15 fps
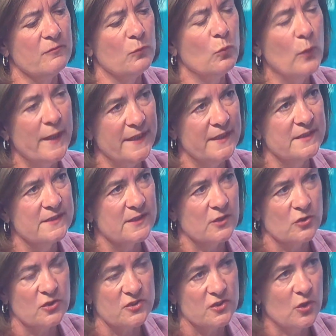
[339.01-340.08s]
wins
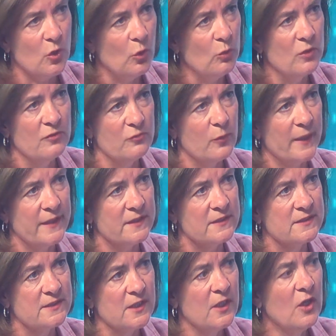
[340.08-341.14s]
across the whole of
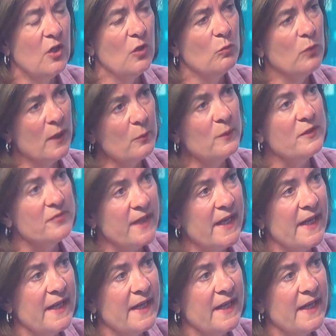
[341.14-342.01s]
Wales, where we've